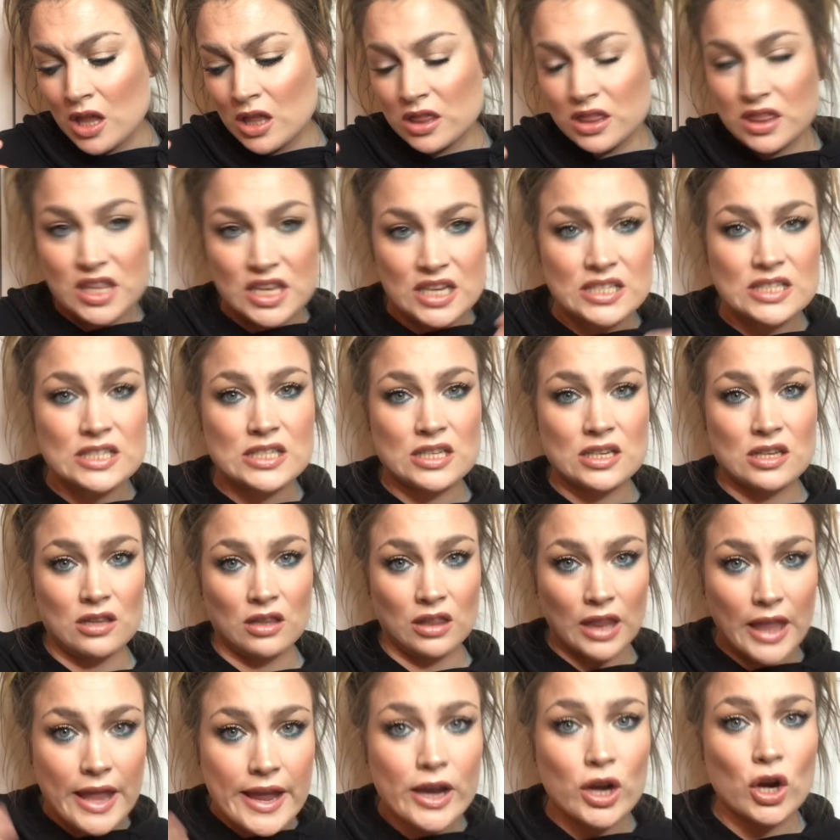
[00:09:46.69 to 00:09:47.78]
this
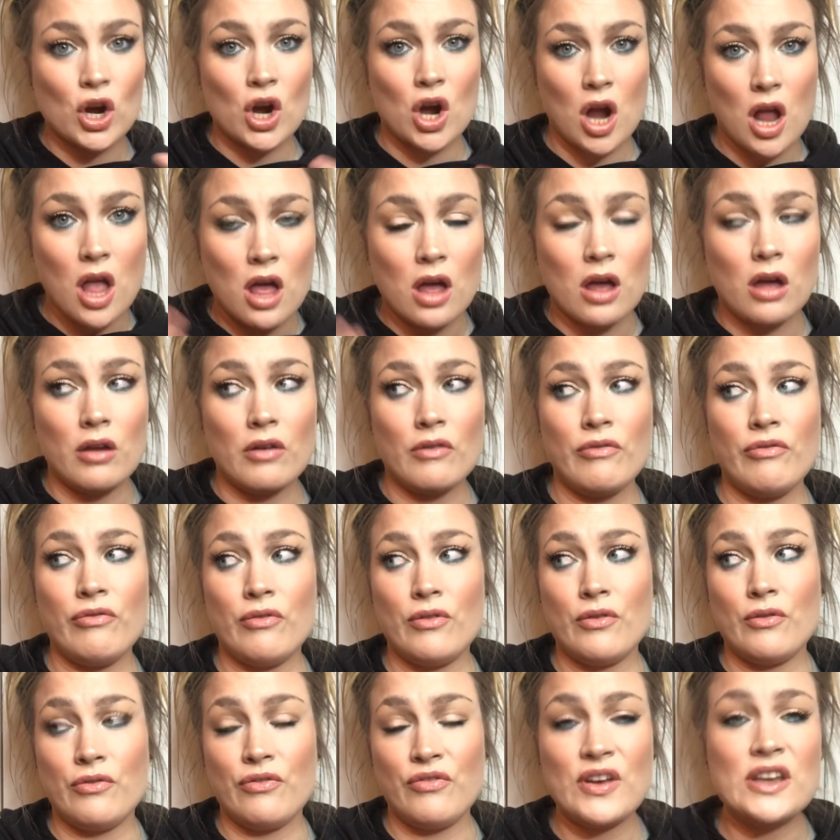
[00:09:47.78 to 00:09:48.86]
layer of
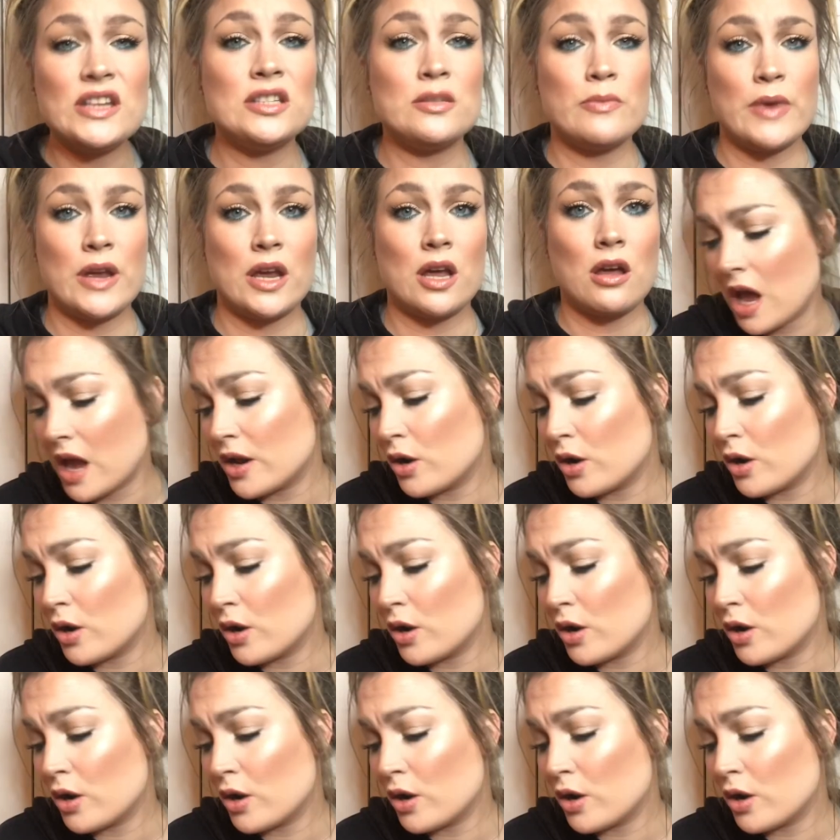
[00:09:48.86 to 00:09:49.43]
face makeup.